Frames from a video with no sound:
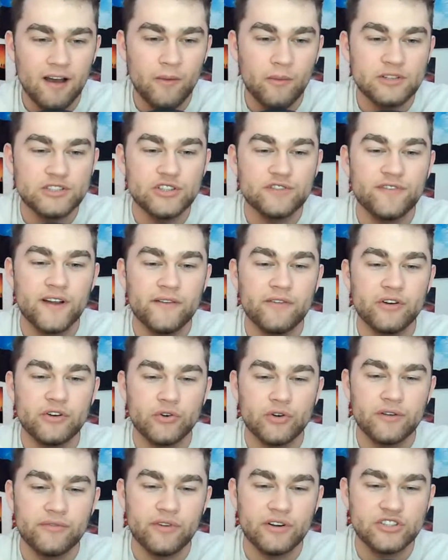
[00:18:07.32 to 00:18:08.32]
What's your favorite
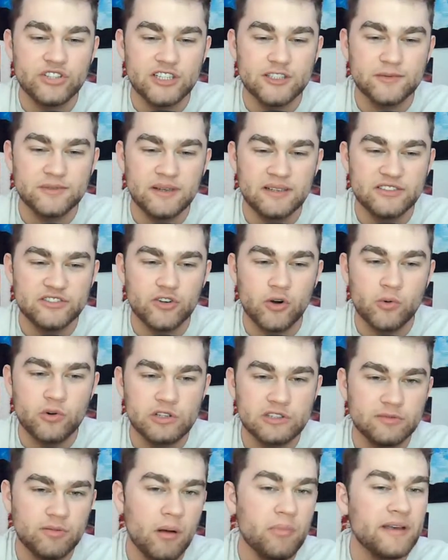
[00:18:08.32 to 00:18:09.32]
nerdy franchise besides Star
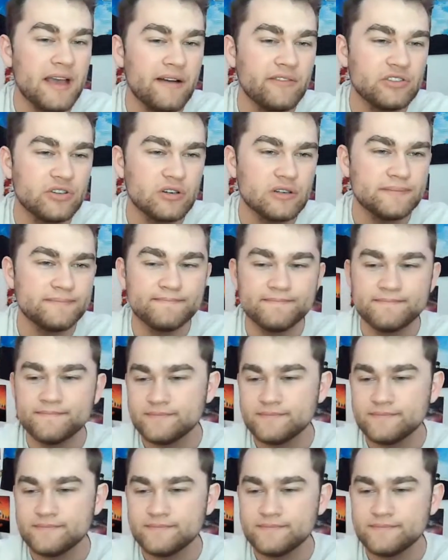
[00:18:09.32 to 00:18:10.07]
Wars? Probably Avatar.